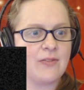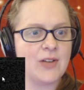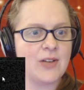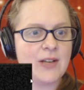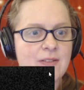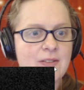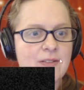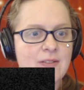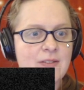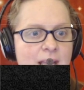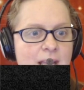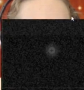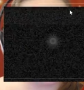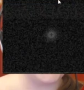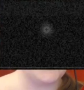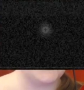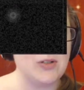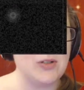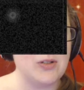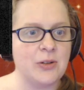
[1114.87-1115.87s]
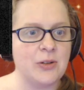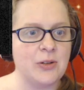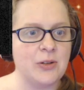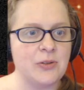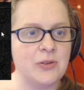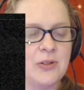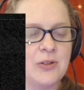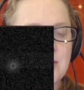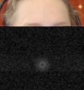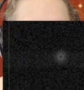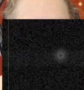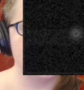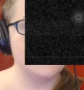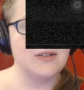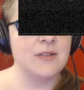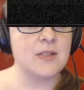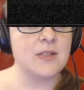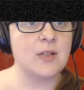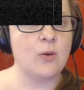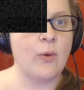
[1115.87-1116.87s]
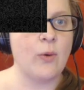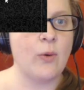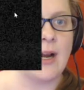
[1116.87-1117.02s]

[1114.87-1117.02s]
So now I've got this extra little